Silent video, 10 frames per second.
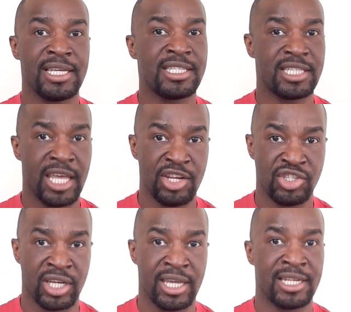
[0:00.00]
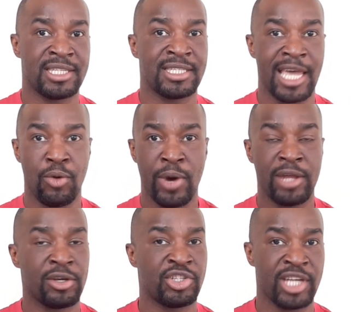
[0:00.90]
East Asia, it is
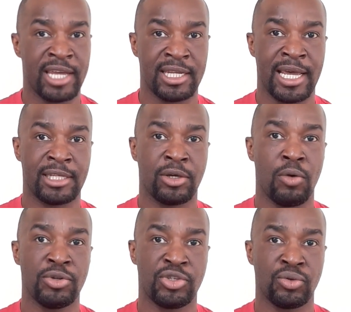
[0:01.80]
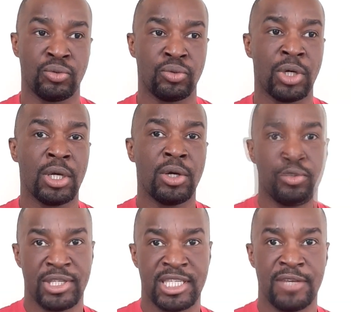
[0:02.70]
Taiwan or China that going to
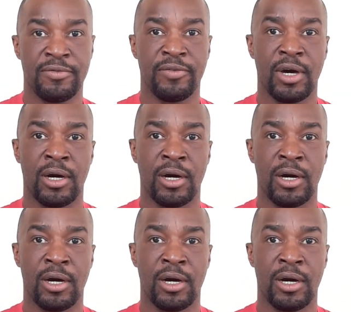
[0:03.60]
receive